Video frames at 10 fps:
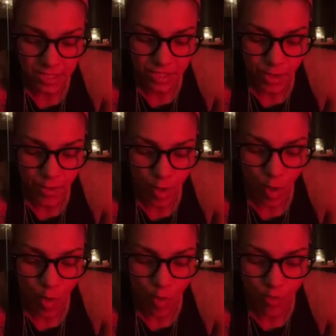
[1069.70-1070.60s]
And so the
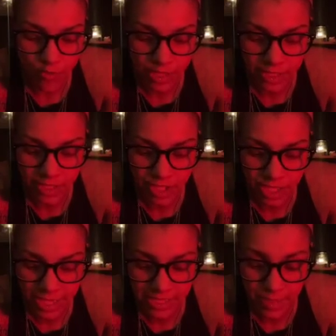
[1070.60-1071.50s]
whole
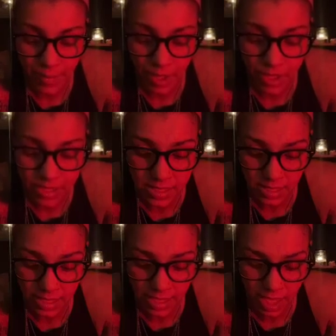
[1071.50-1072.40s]
village takes it
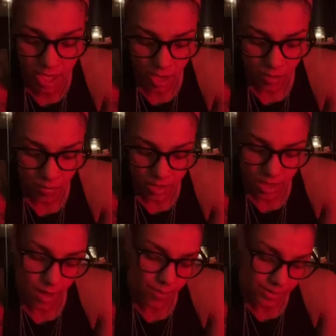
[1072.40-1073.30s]
personally when a
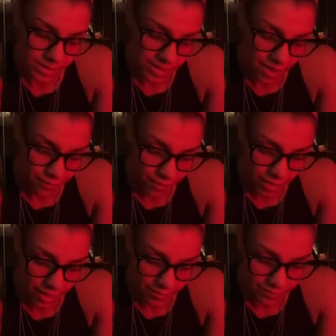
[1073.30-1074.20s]
couple is
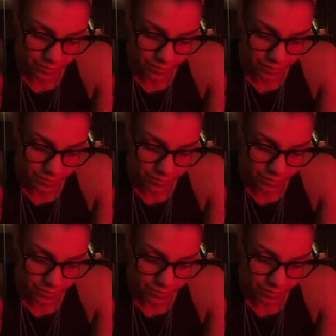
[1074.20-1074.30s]
suffering.